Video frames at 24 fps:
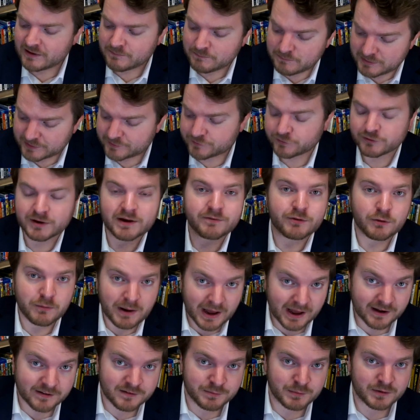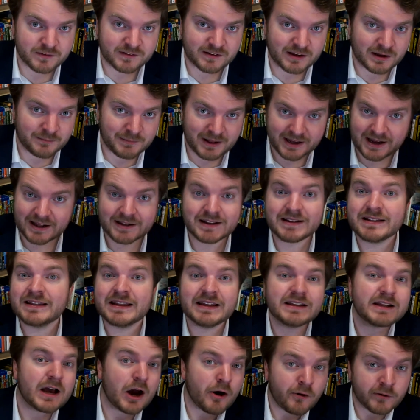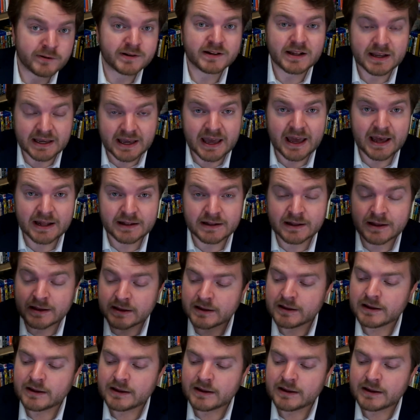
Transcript: Mystery of the Wax Museum. Like, I didn't need to own it again.